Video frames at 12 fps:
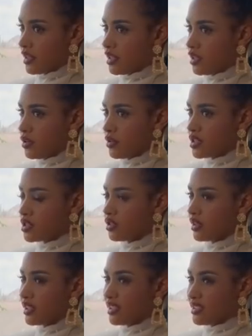You know, it's
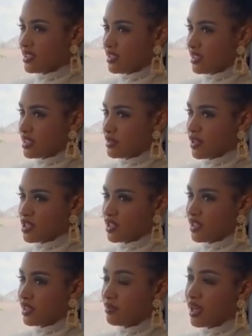not easy, especially in